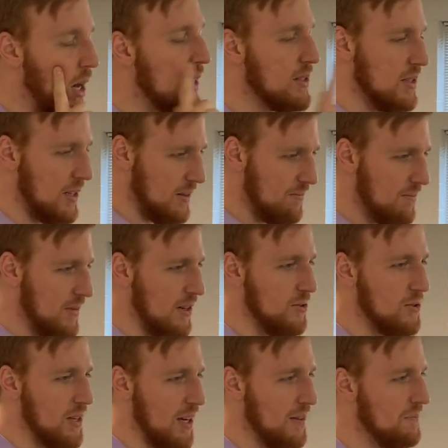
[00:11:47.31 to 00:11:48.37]
Uzzah,
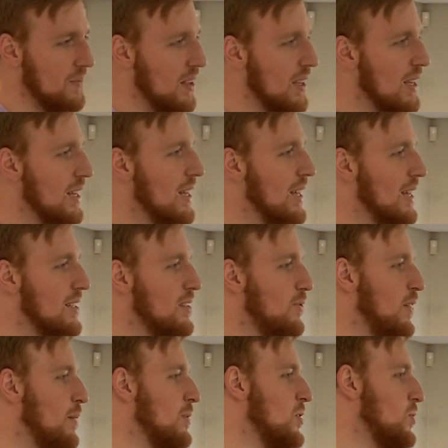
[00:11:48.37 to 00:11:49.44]
that's the
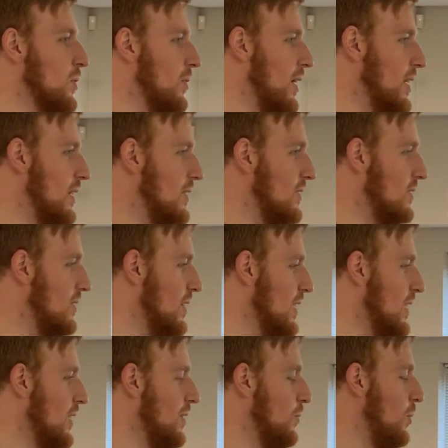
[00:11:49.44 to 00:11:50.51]
famous story, right? He's
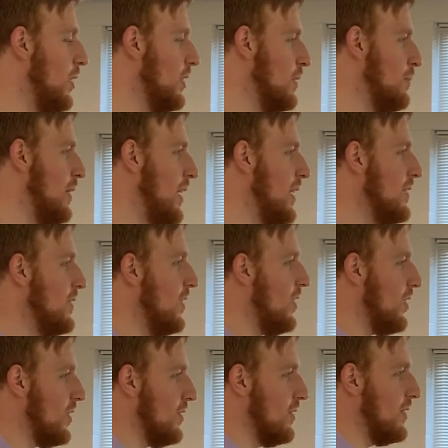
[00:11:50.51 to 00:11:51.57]
walking behind the
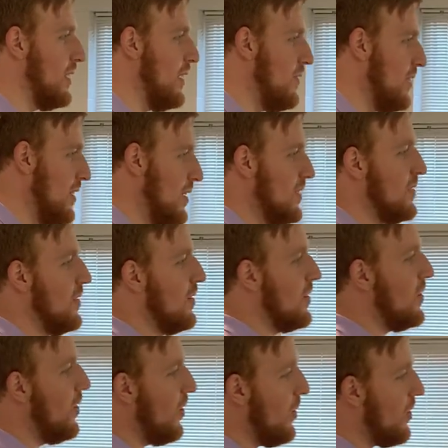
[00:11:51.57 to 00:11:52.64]
Ark of the Covenant, it's on a
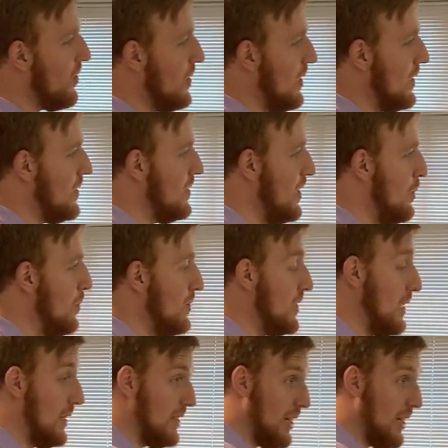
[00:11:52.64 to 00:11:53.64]
cart, and it stumbles, and he